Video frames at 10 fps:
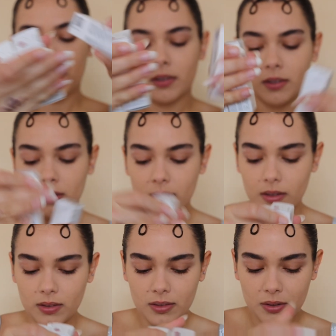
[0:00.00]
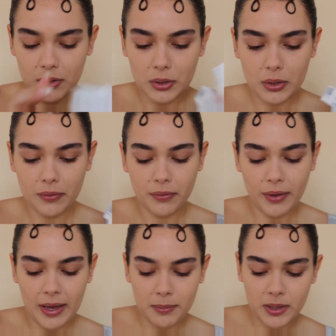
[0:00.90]

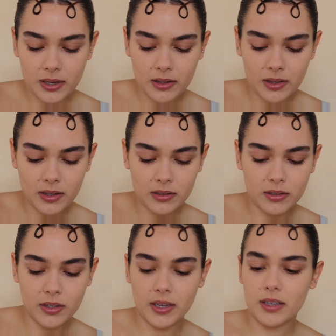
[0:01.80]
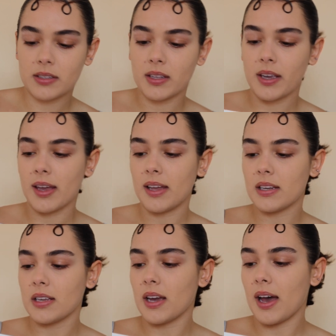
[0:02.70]
vibey thing. So I guess like
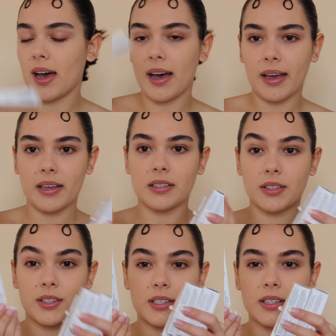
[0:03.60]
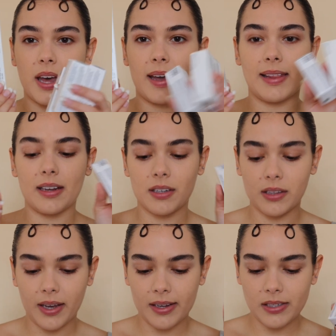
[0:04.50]
any eye, so this is the eyeliner
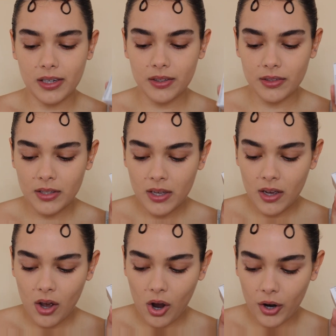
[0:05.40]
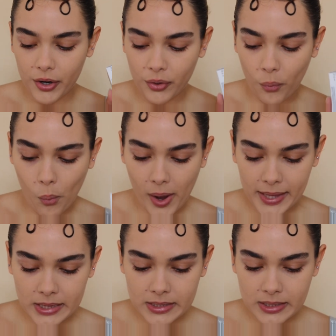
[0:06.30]
and the eyeshadows are in
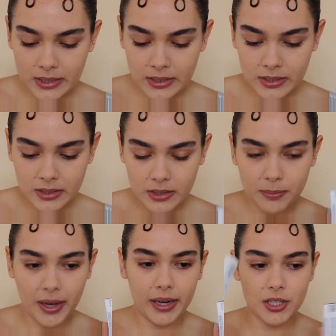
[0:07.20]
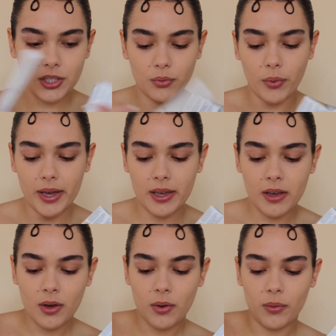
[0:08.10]
white, packaged in
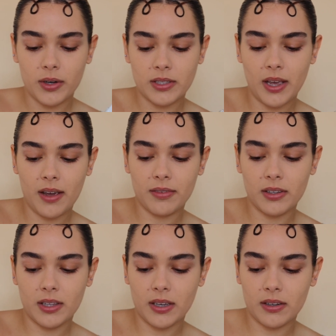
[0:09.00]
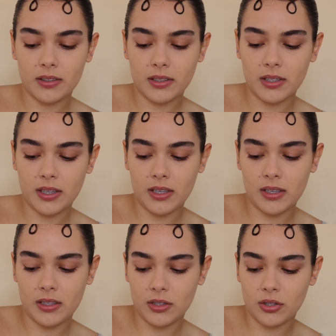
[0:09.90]
white, whereas everything else
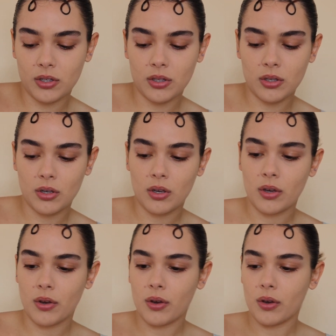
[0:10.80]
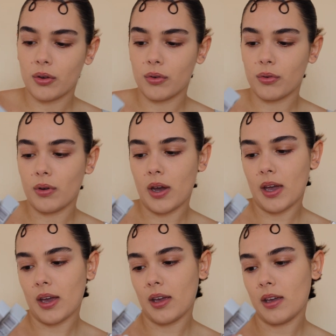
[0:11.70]
is
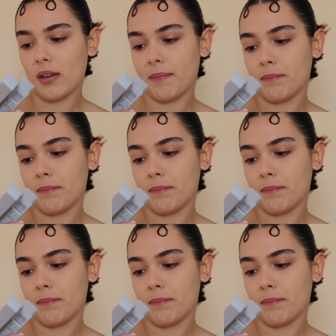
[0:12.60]
gray.